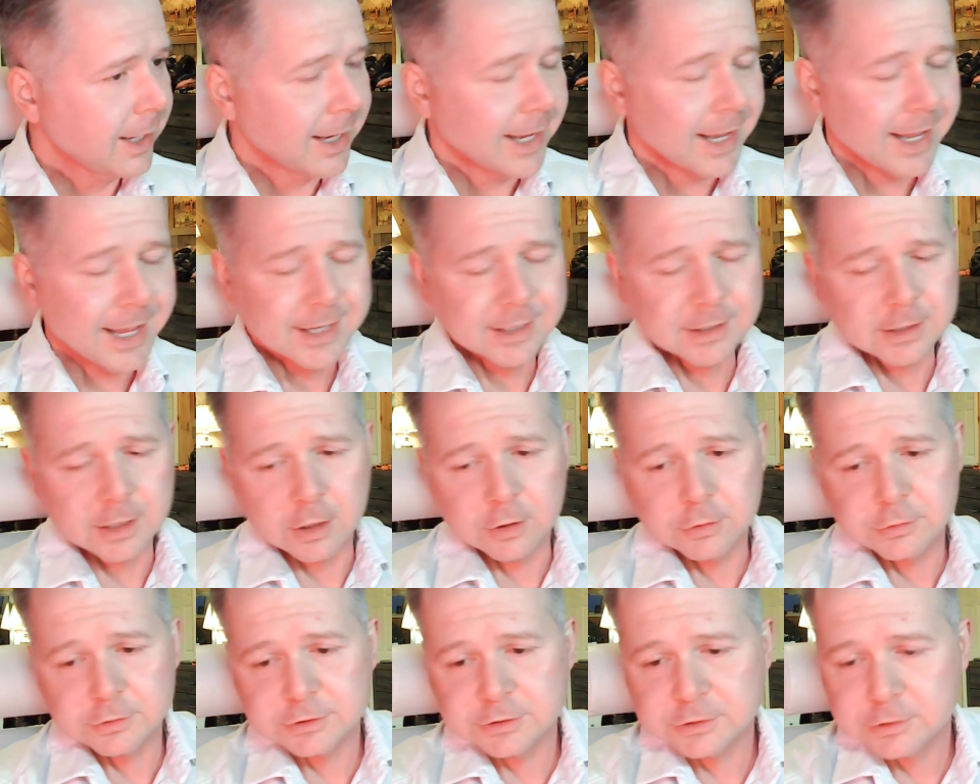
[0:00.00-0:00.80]

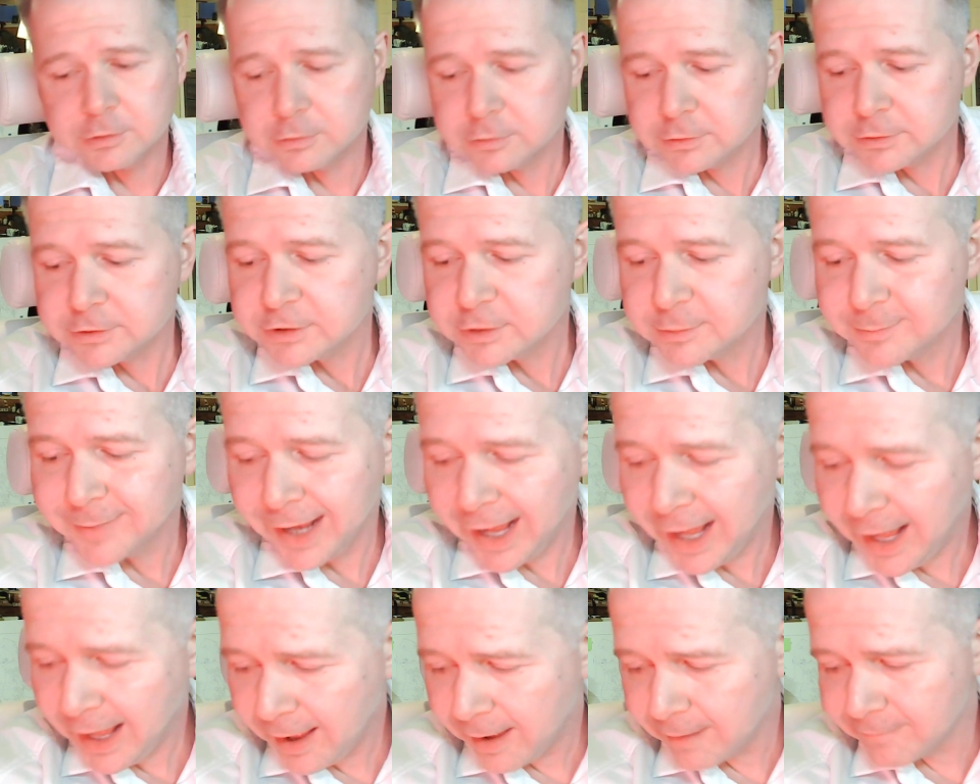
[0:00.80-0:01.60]
Hello
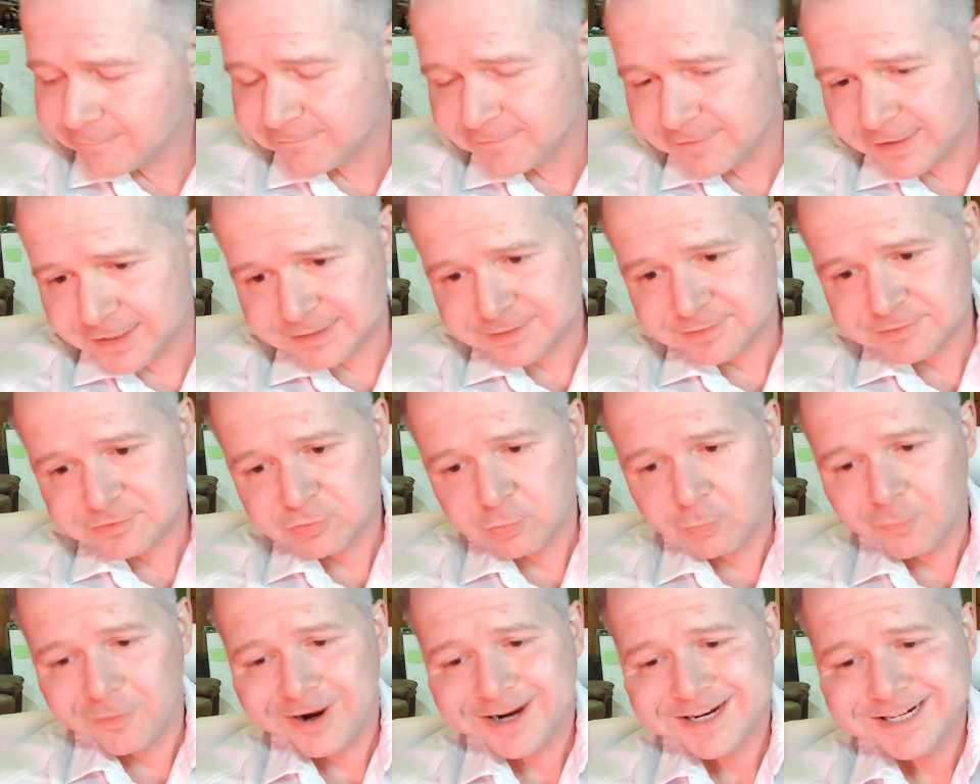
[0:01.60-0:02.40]
YouTube, I'm Vince
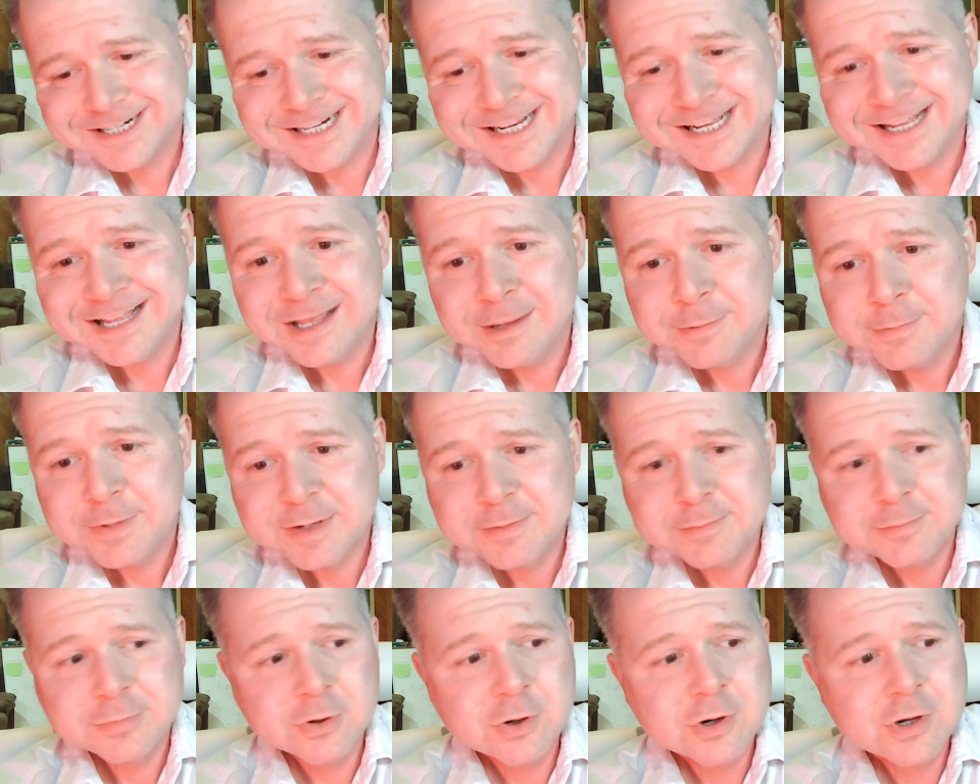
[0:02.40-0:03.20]
White. I'm an
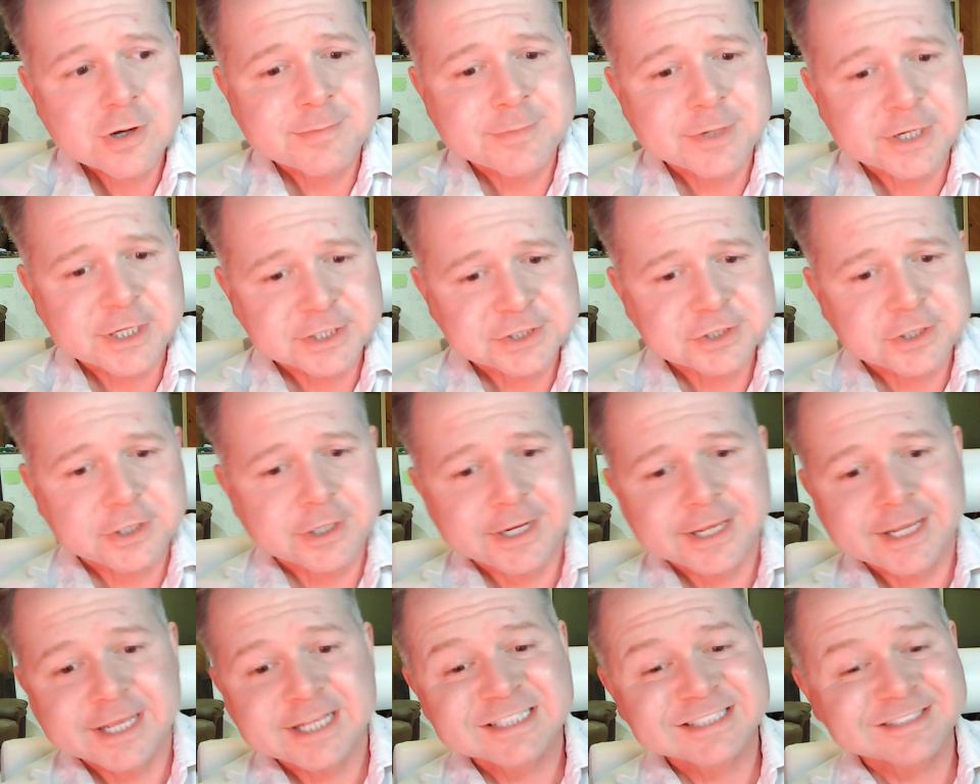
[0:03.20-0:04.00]
employment
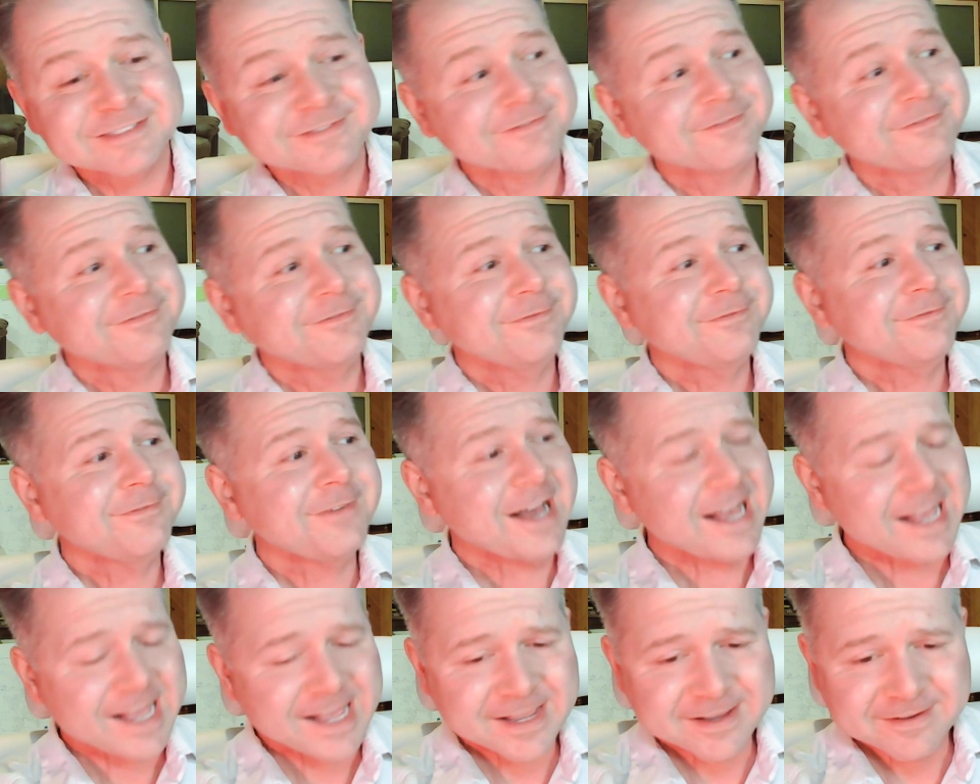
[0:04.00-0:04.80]
attorney. It's
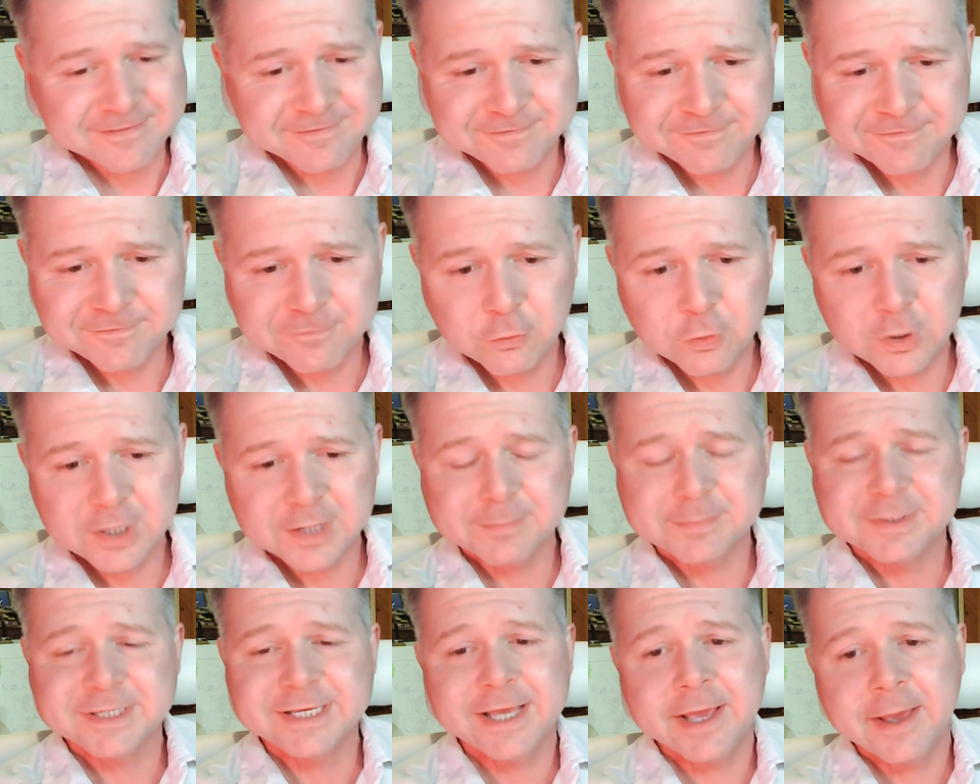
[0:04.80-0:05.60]

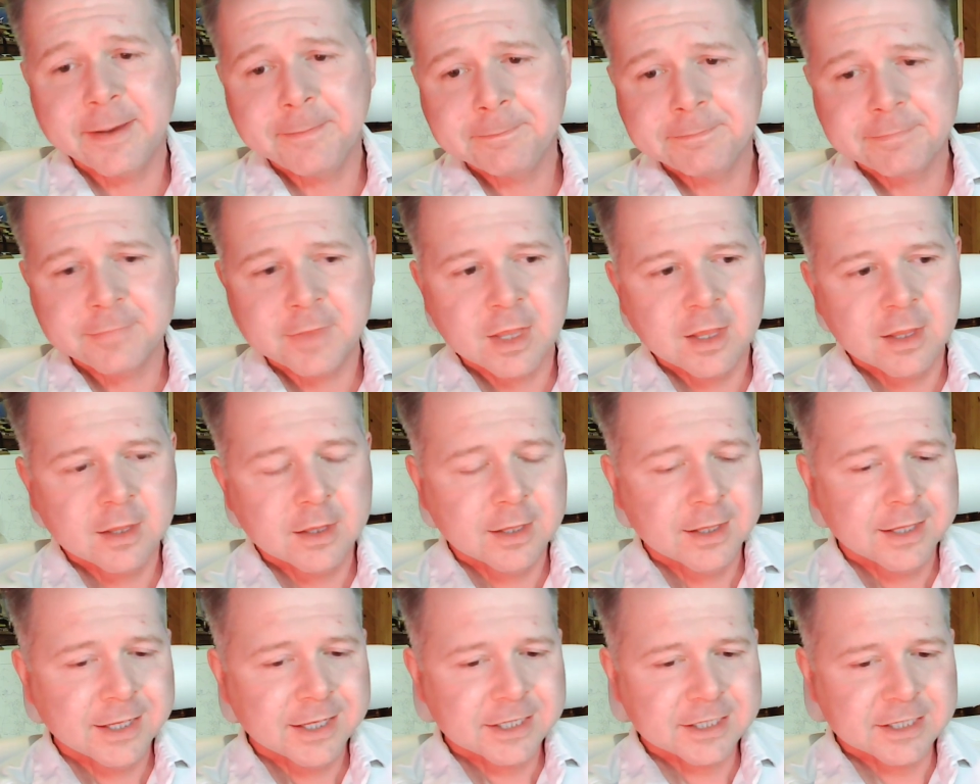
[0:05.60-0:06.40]
5.40 p.m.
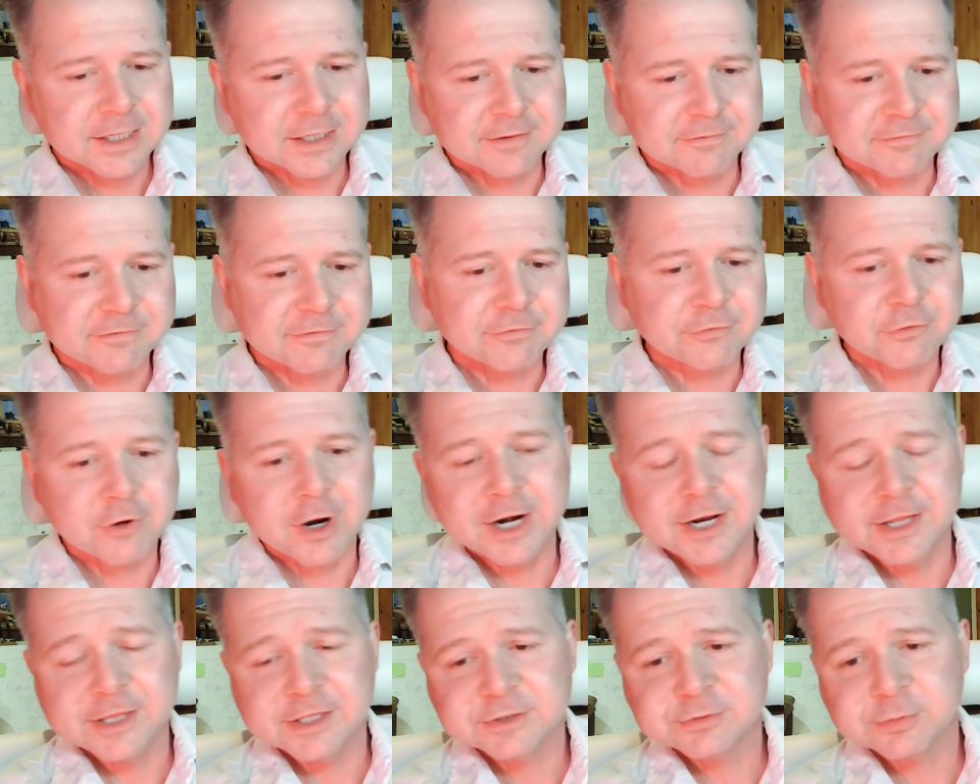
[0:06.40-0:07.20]
on
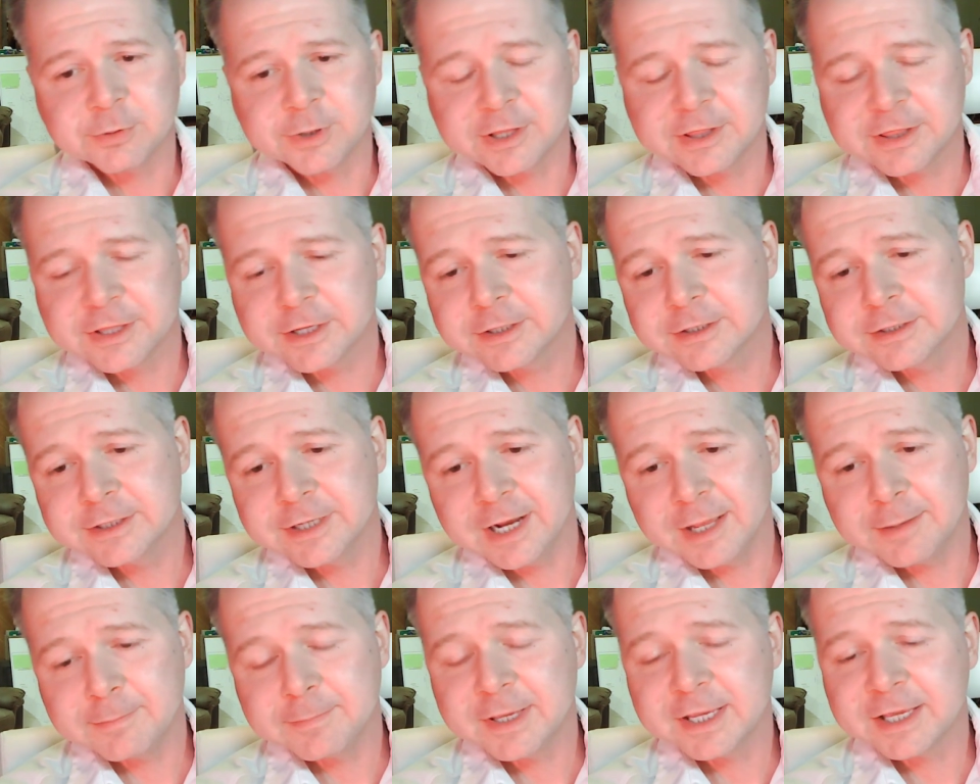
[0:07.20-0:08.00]
Friday the 23rd, and
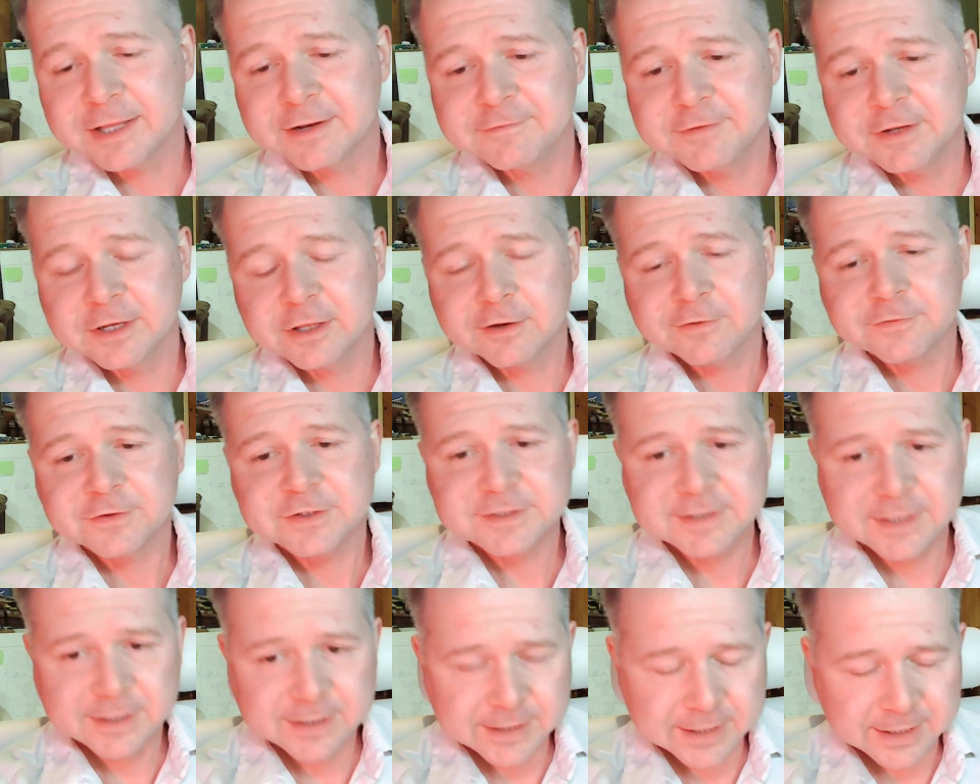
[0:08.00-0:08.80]
I'm making a video for
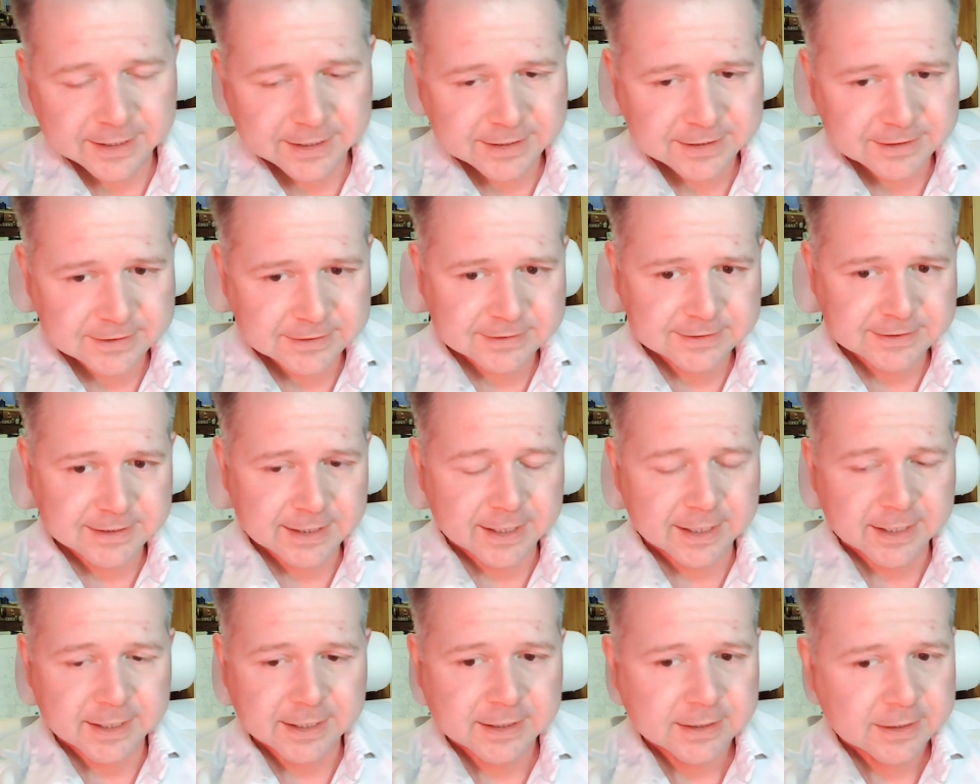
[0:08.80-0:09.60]
Sunday because
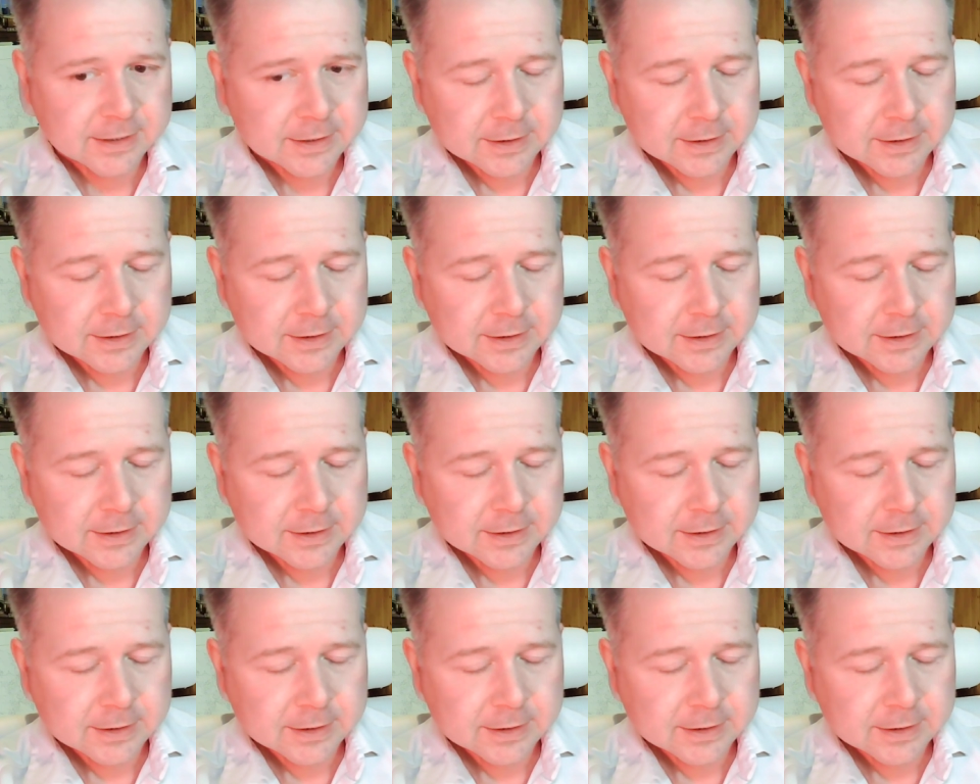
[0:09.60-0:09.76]
uh,